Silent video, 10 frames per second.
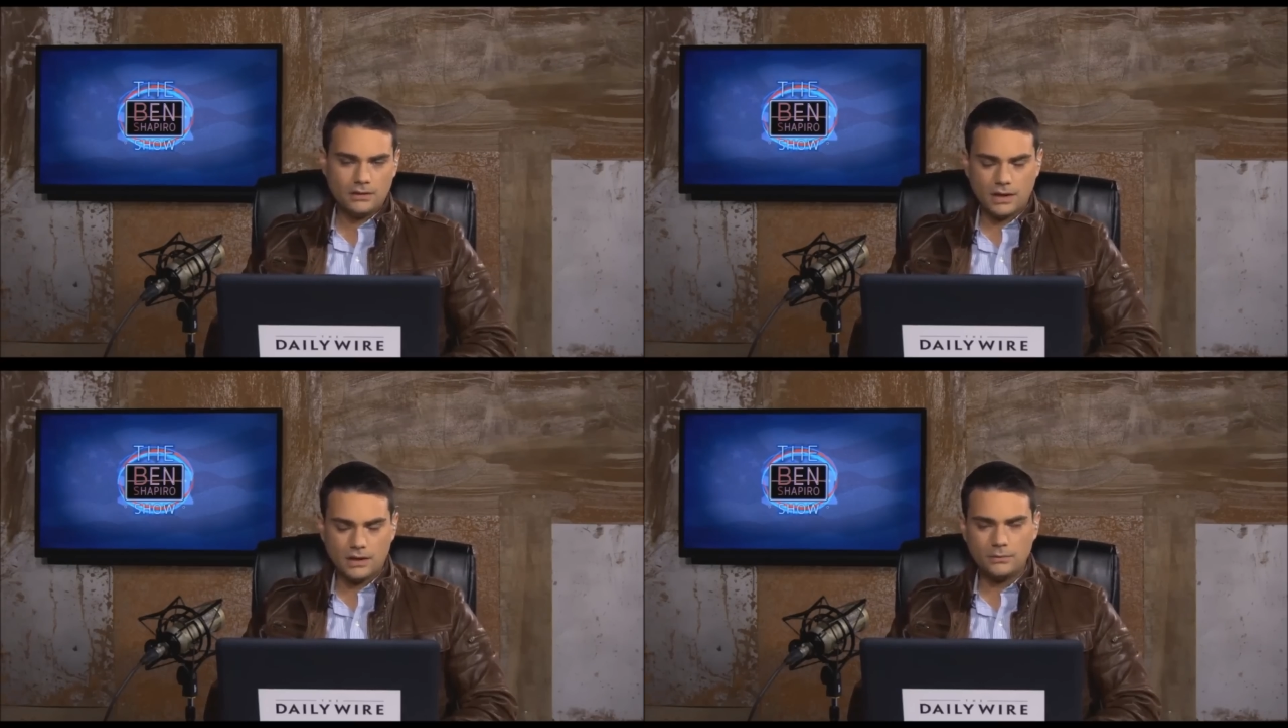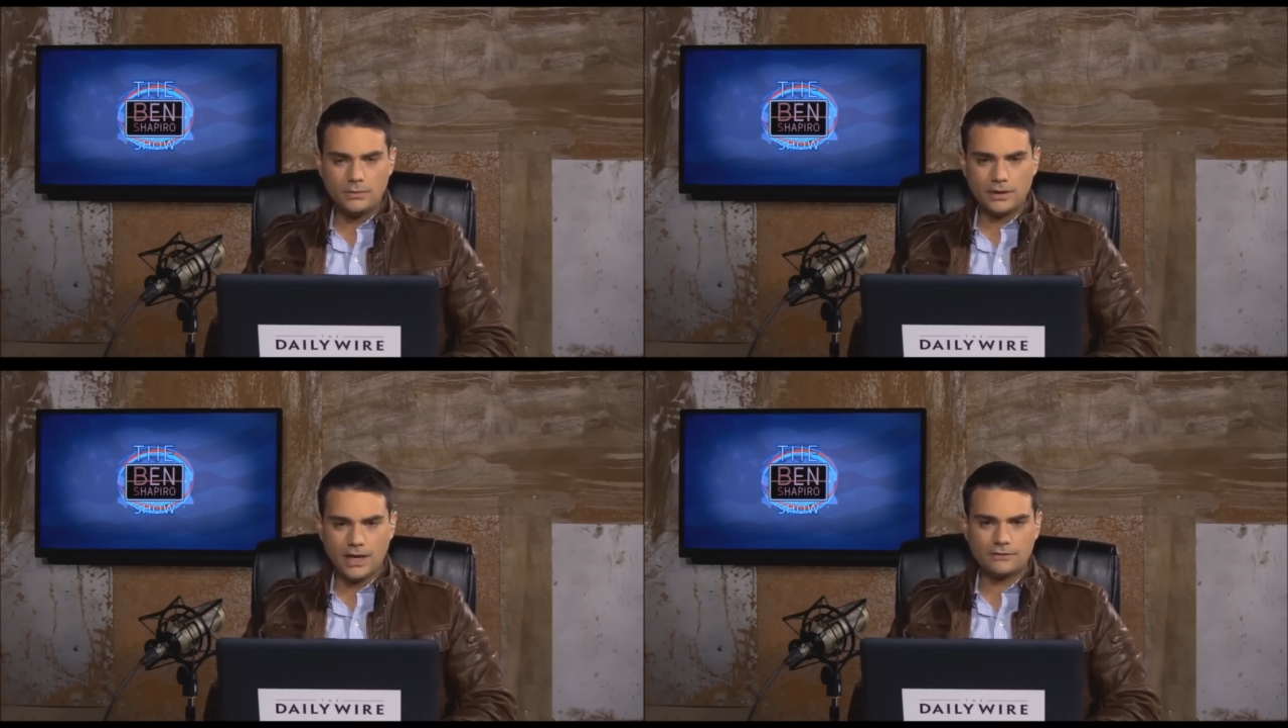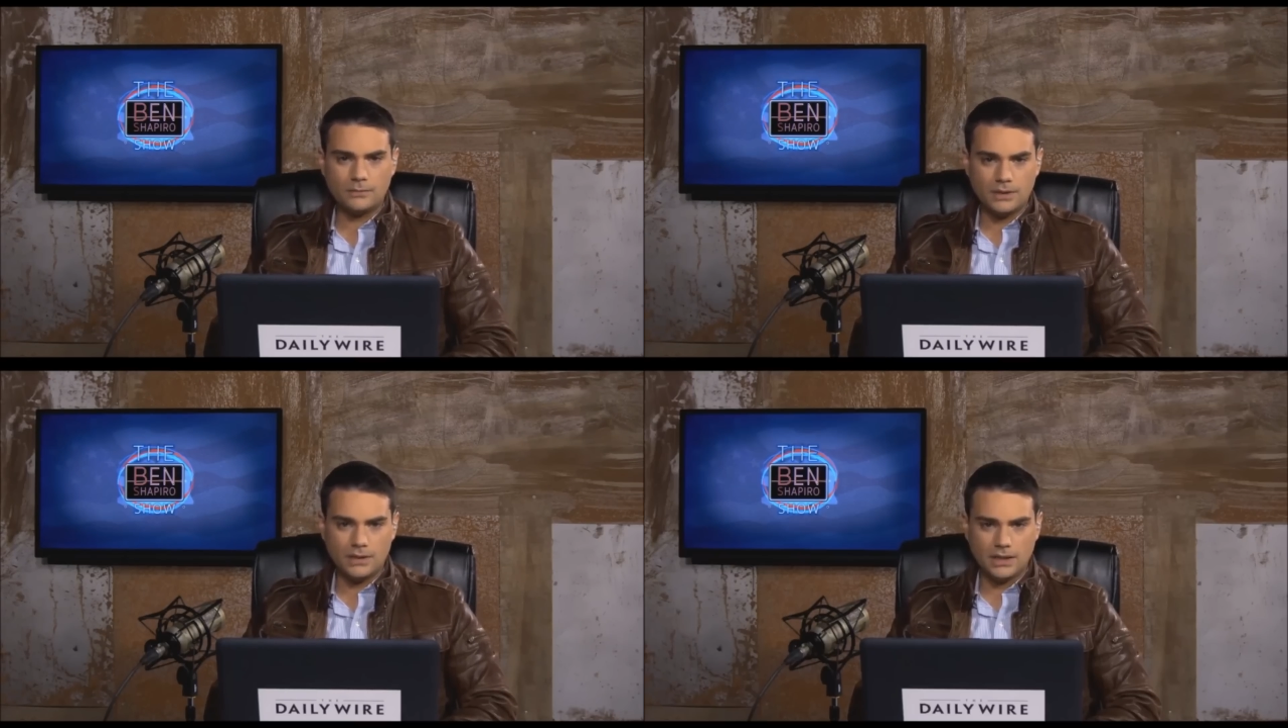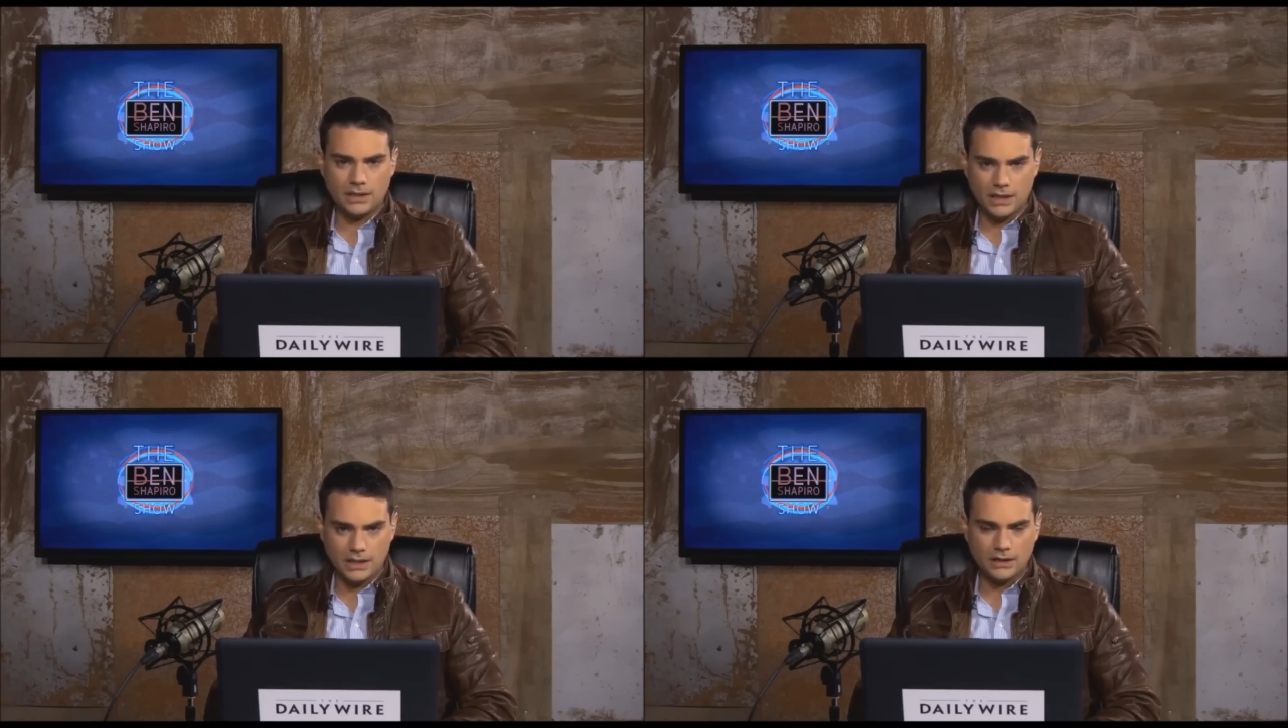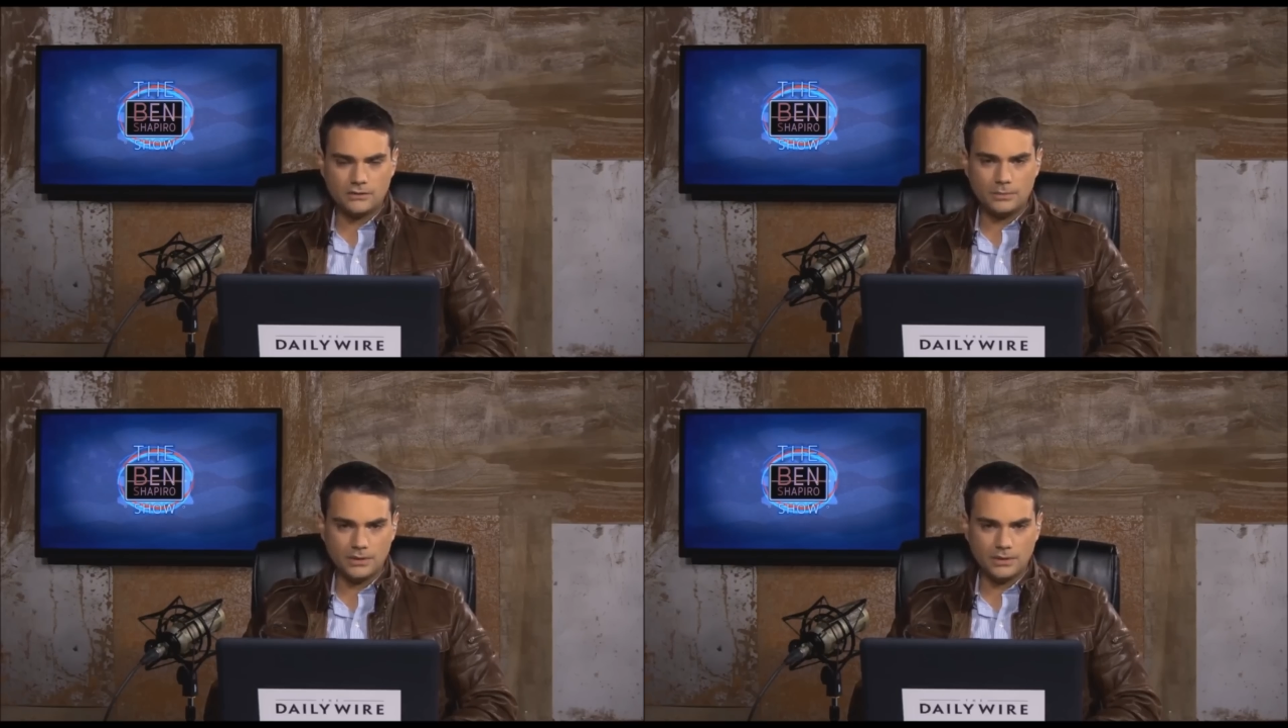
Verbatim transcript: Okay, you really have to be an idiot